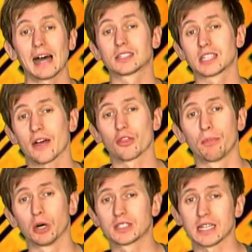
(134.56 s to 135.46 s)
As yet, the
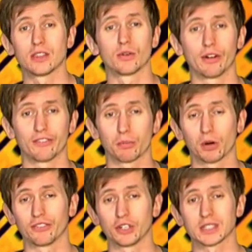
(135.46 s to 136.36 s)
body in the River
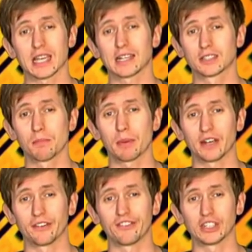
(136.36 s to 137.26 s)
Providence hasn't
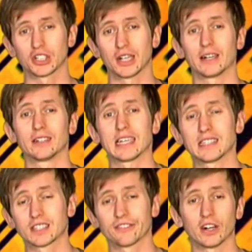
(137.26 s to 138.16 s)
been officially
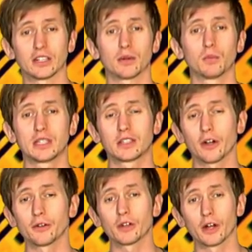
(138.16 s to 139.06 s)
identified, and we
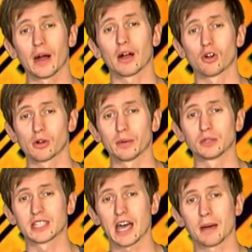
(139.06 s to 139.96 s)
don't know how long it
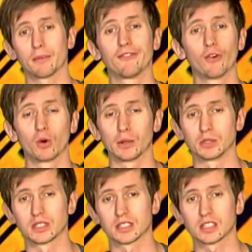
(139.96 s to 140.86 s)
was there before it
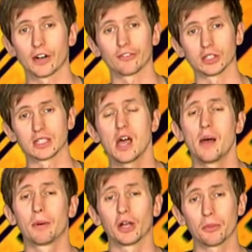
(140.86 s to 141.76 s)
was discovered,
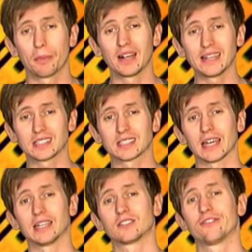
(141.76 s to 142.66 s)
but the police
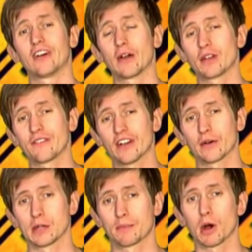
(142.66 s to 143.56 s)
say it's very,
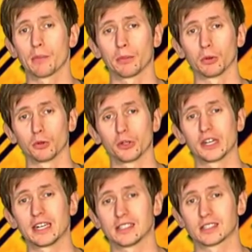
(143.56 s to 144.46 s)
very probable
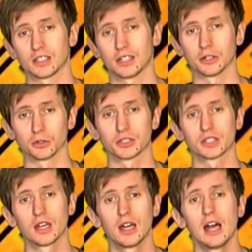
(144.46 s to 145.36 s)
that it is
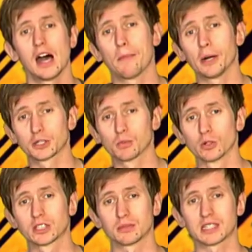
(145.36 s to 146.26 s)
Sunil's. A
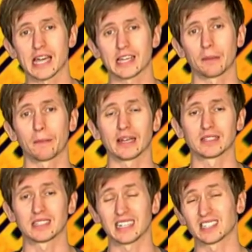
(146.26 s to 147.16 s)
post-mortem's taking
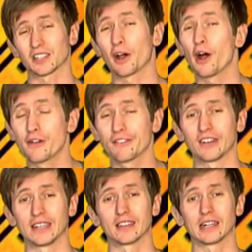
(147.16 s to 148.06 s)
place today, so
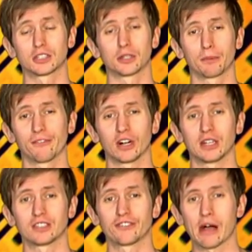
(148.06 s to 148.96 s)
hopefully that should
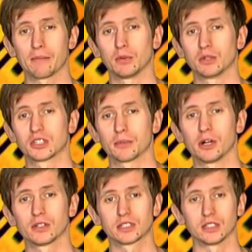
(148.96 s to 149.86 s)
provide his family with some
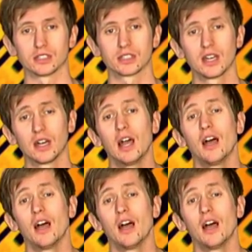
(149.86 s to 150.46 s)
answers.